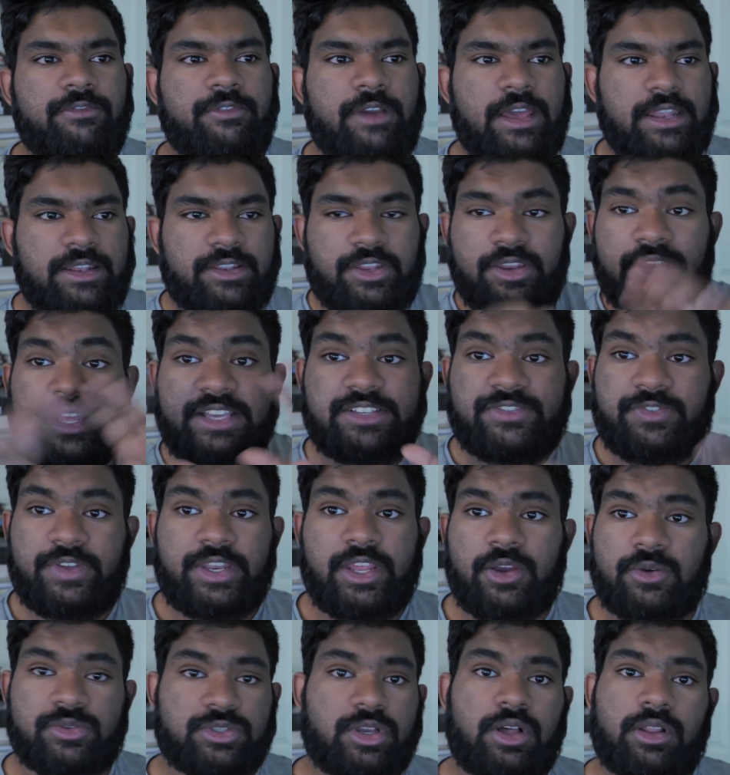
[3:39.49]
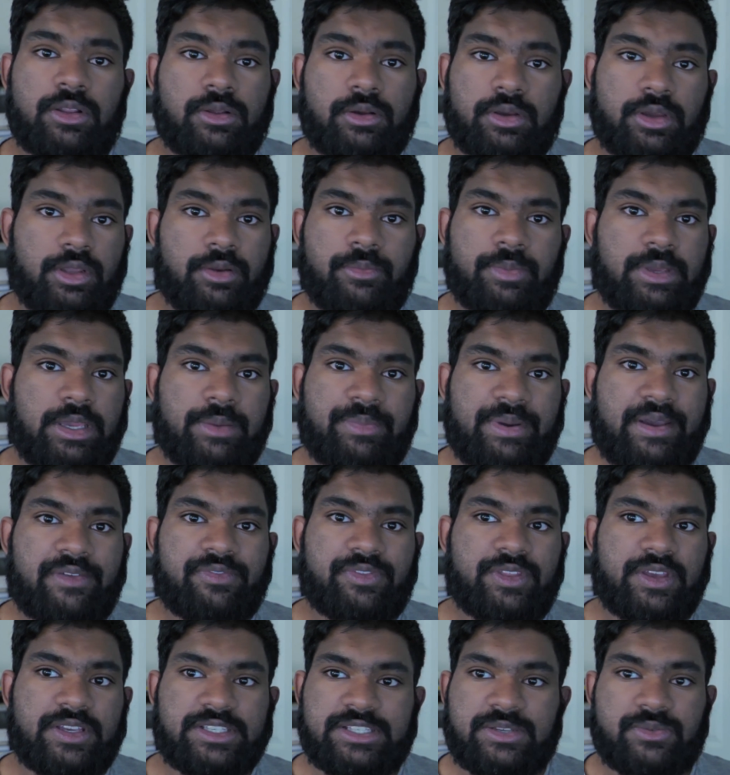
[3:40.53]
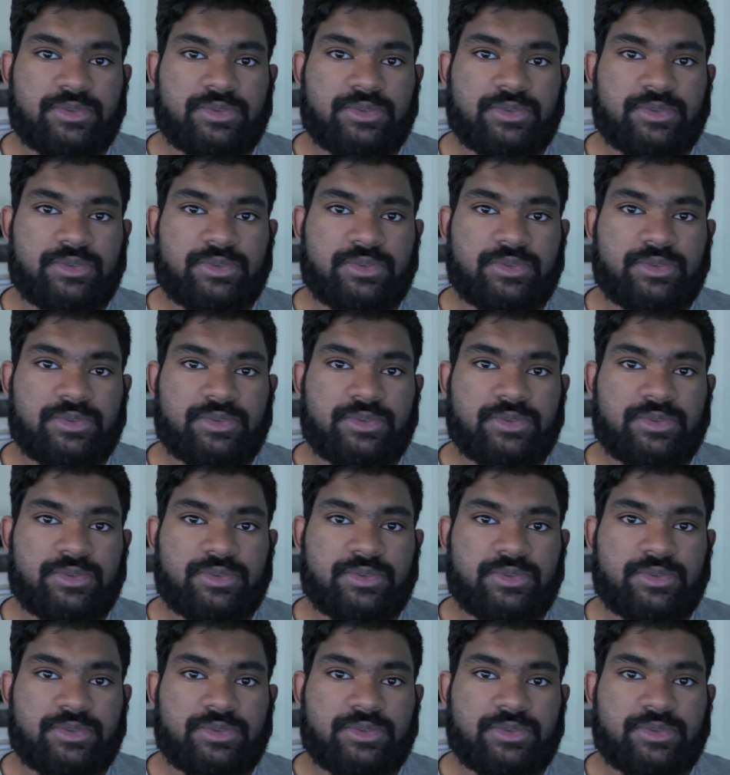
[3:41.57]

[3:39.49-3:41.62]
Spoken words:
and today's video is all gonna be about this.